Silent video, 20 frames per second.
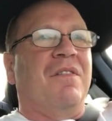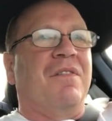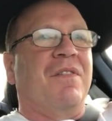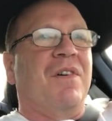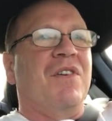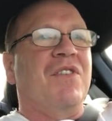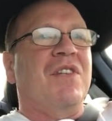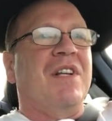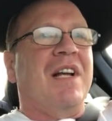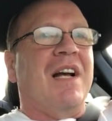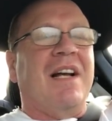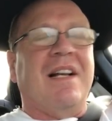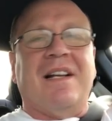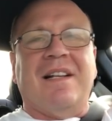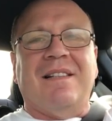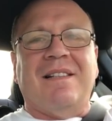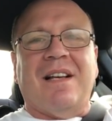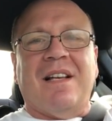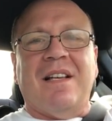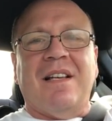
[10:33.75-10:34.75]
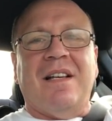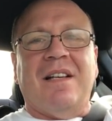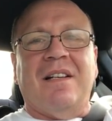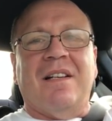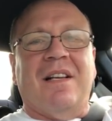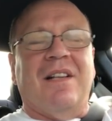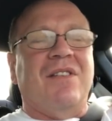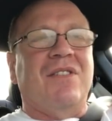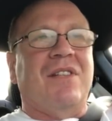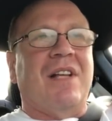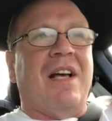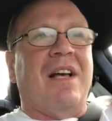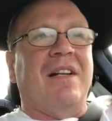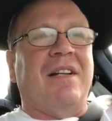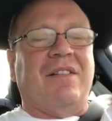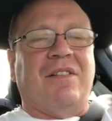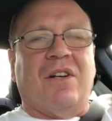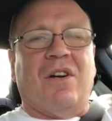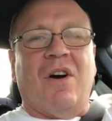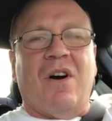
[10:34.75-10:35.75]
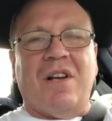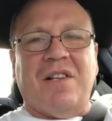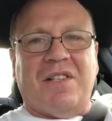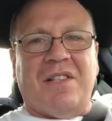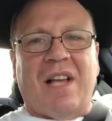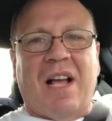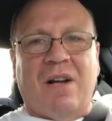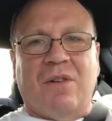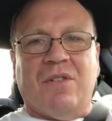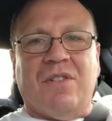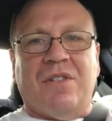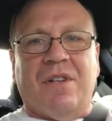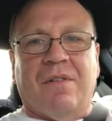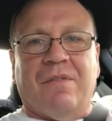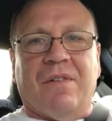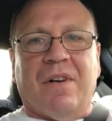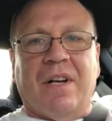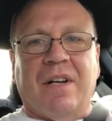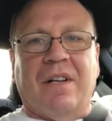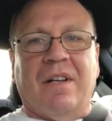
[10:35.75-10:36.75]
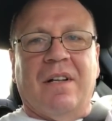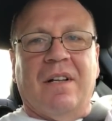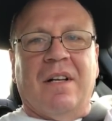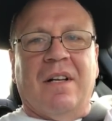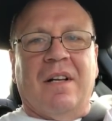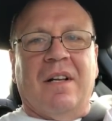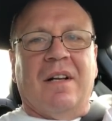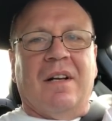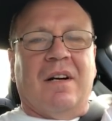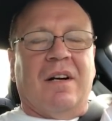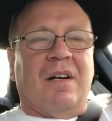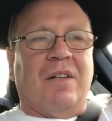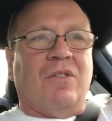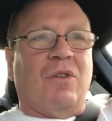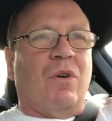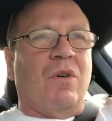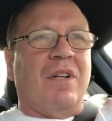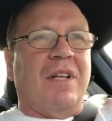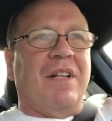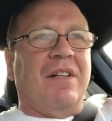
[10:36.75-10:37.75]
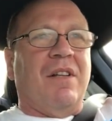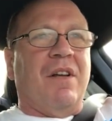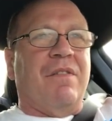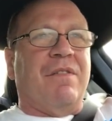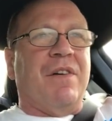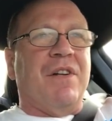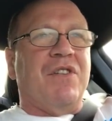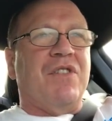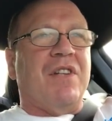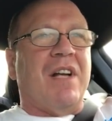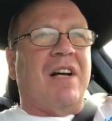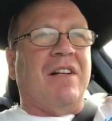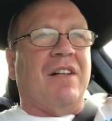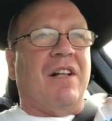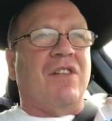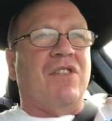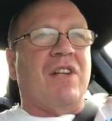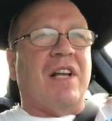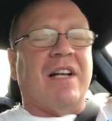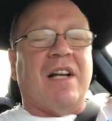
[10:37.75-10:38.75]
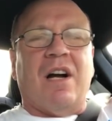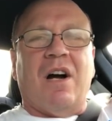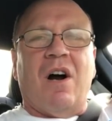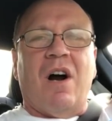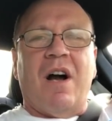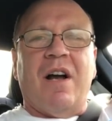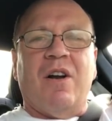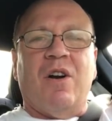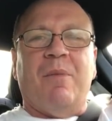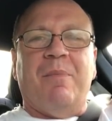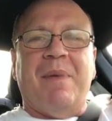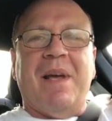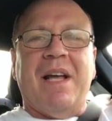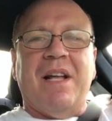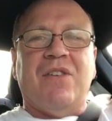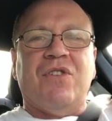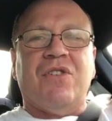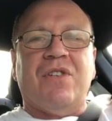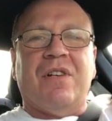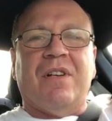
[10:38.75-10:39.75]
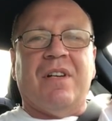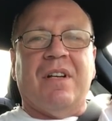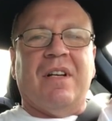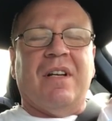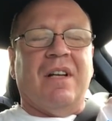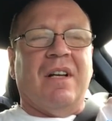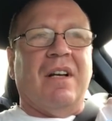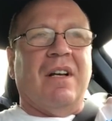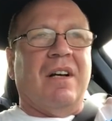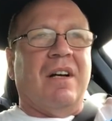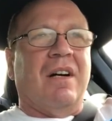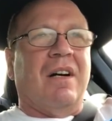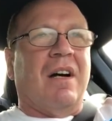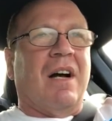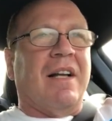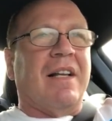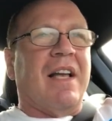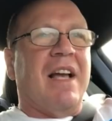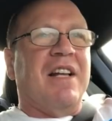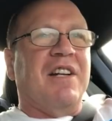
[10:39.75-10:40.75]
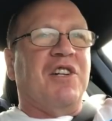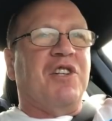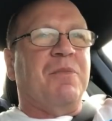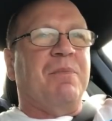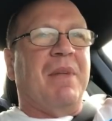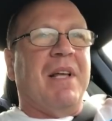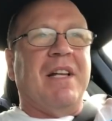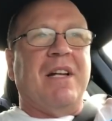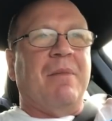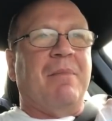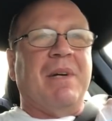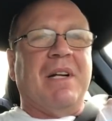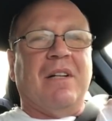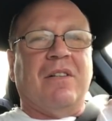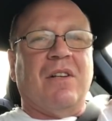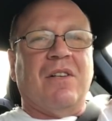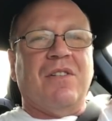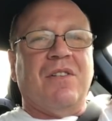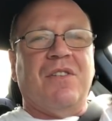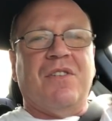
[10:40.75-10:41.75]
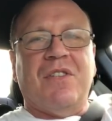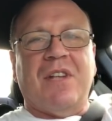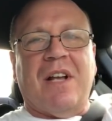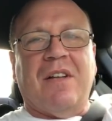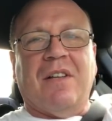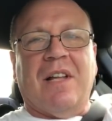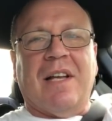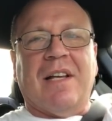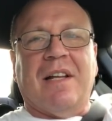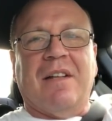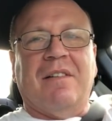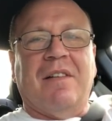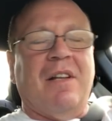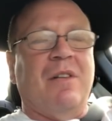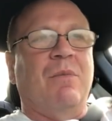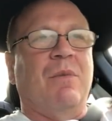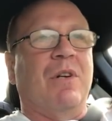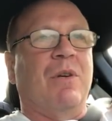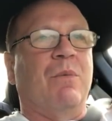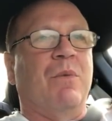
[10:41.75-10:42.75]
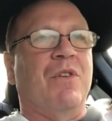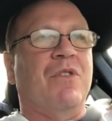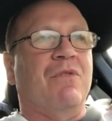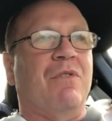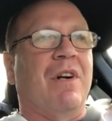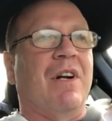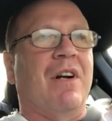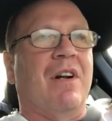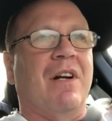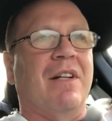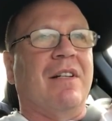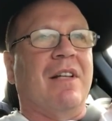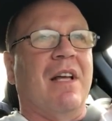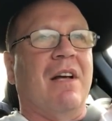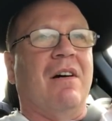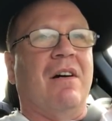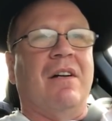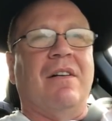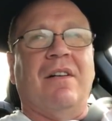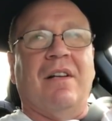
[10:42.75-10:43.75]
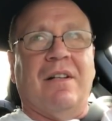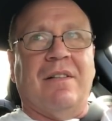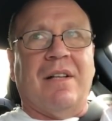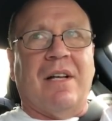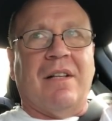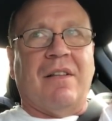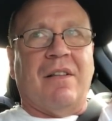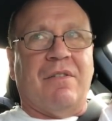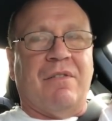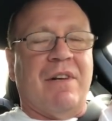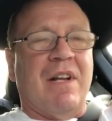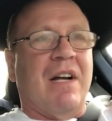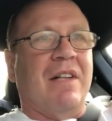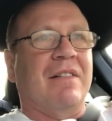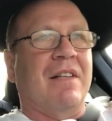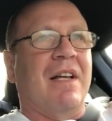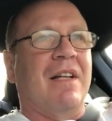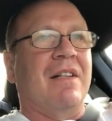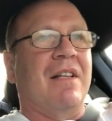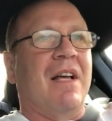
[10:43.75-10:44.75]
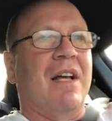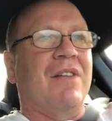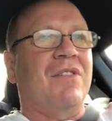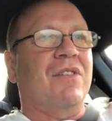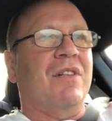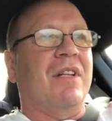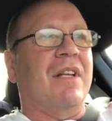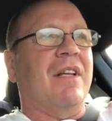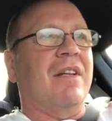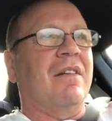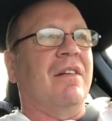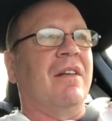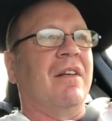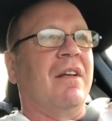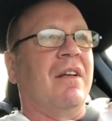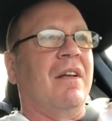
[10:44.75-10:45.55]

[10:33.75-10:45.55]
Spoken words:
The first thing I can tell you is that the car sounds different. Totally different sound. It's like a higher pitched. I can't explain it, but it doesn't sound like it did when it was running on 93 octane gasoline.